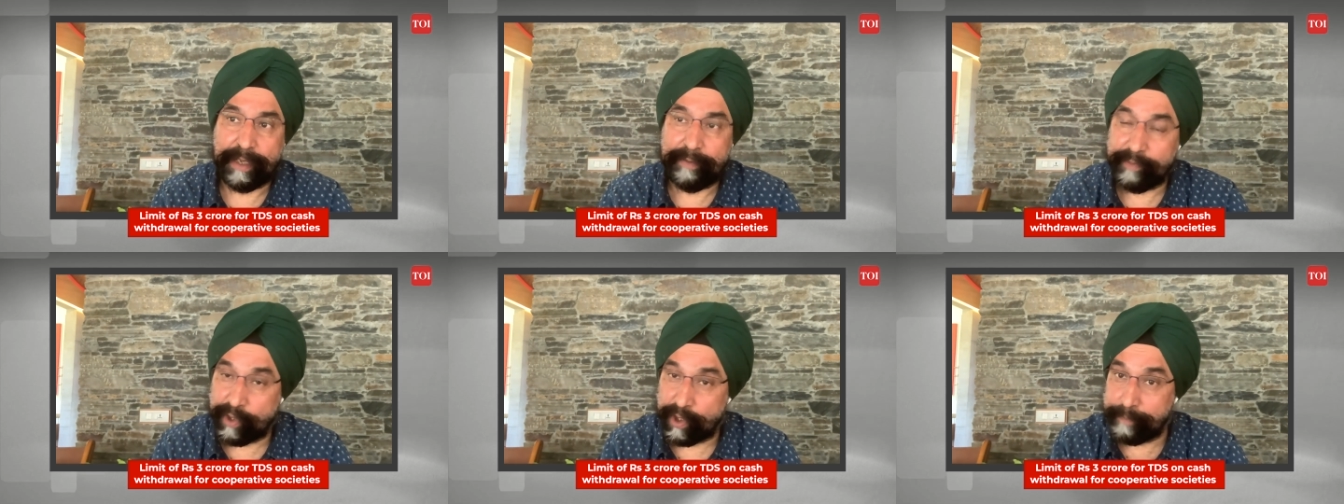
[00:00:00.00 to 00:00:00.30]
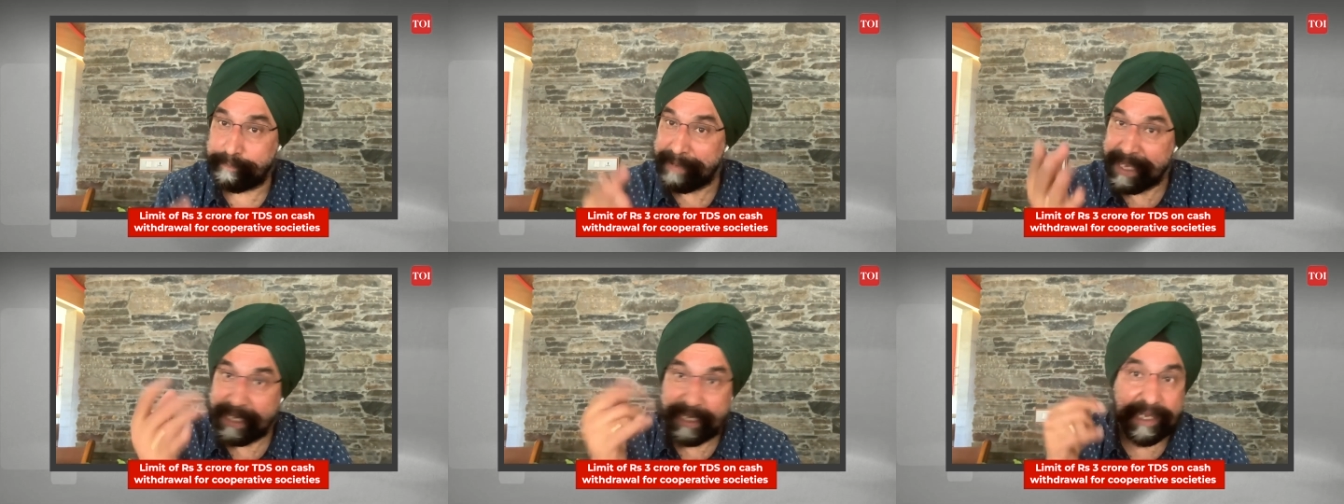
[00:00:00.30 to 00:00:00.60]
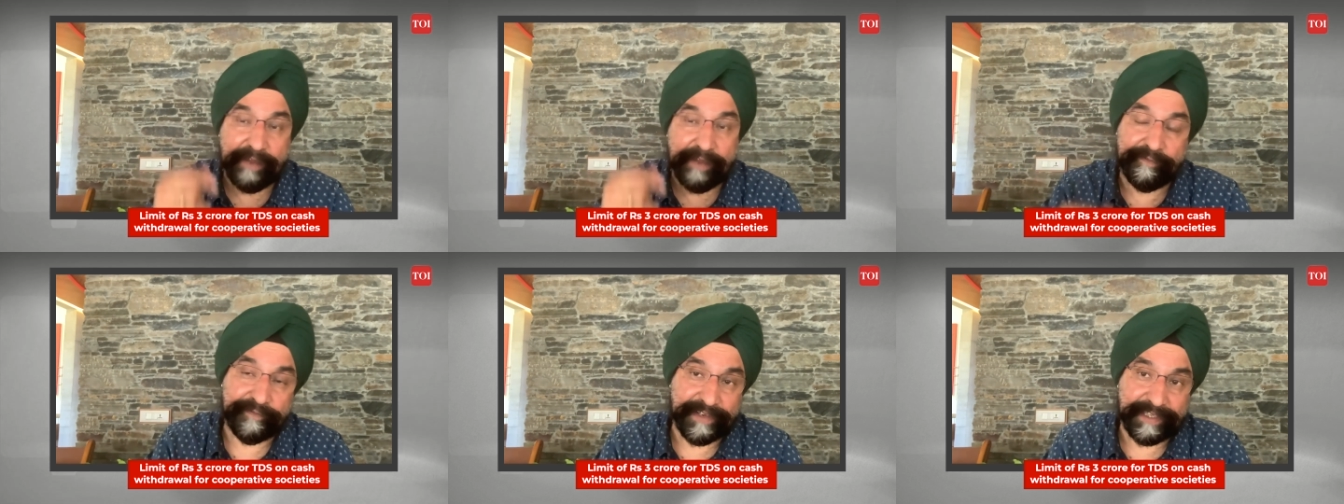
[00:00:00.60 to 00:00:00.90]
because
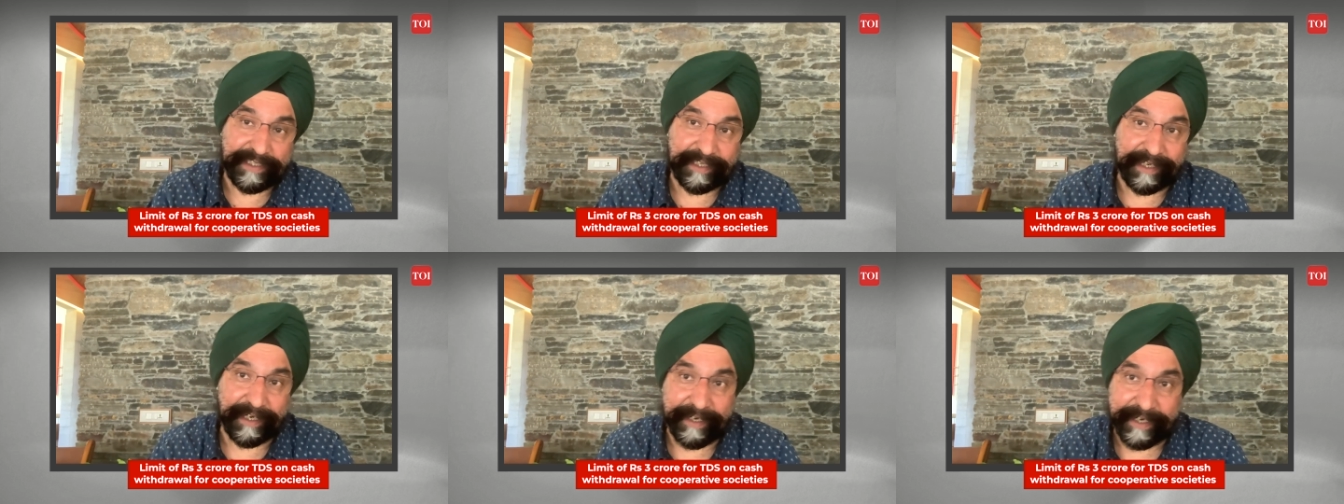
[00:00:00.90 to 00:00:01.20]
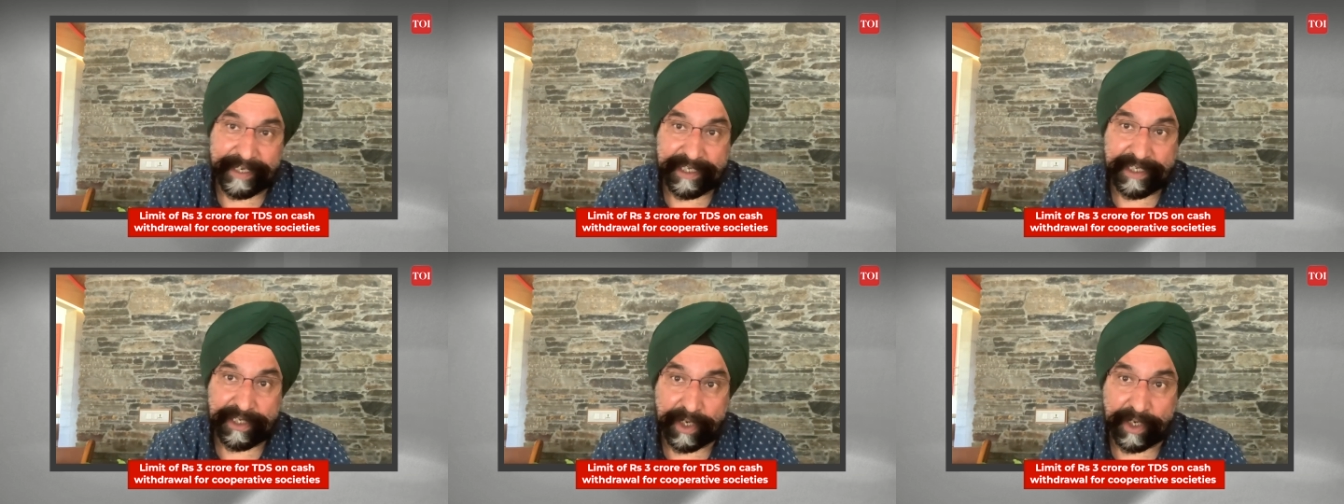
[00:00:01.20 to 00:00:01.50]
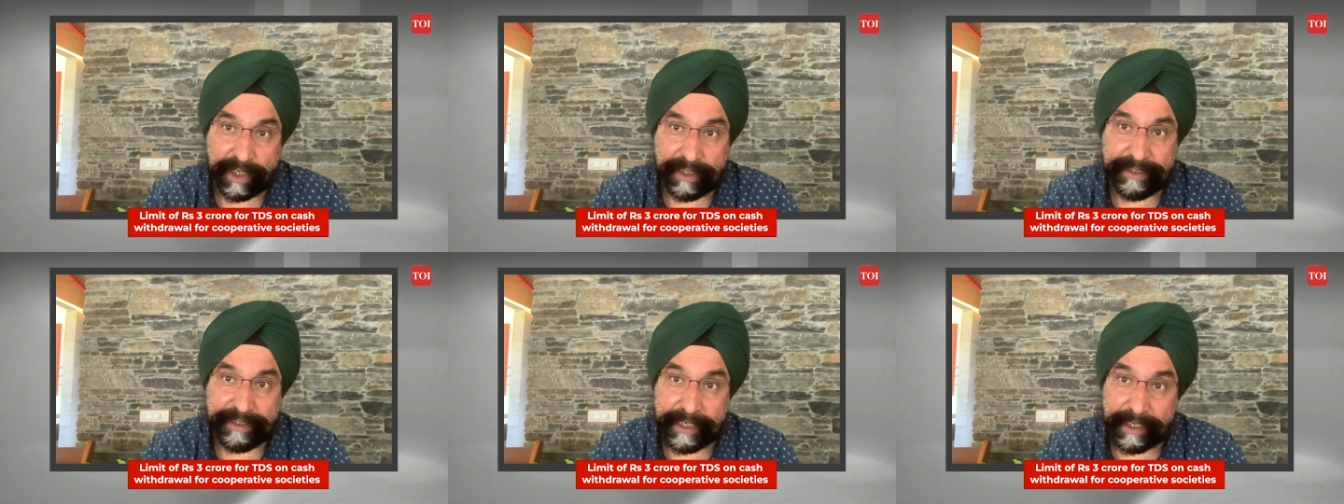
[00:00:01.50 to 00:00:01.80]
banking facility is
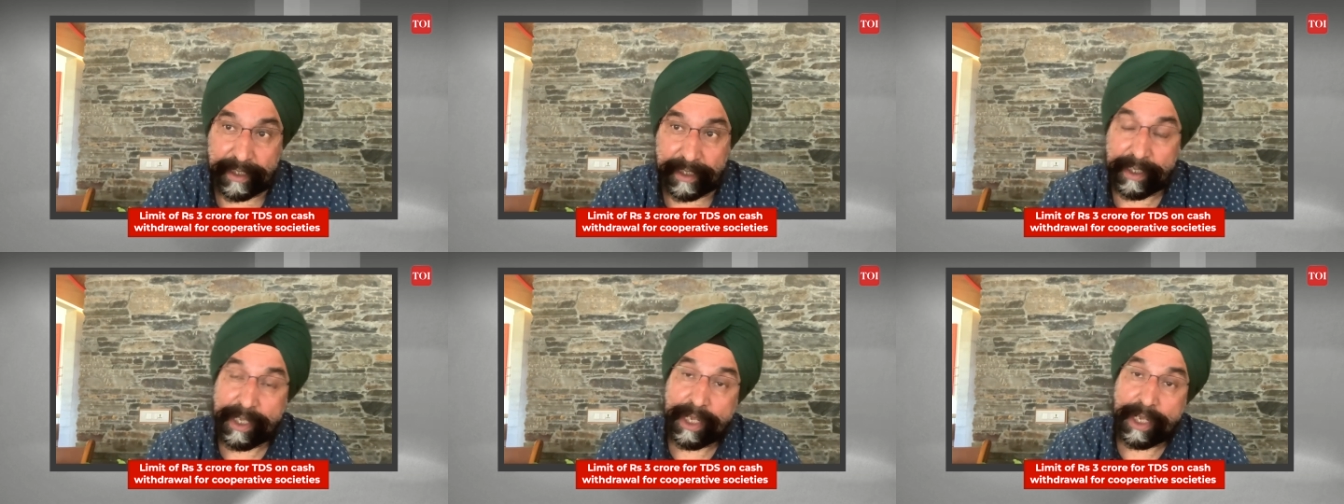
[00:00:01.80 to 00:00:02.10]
not there.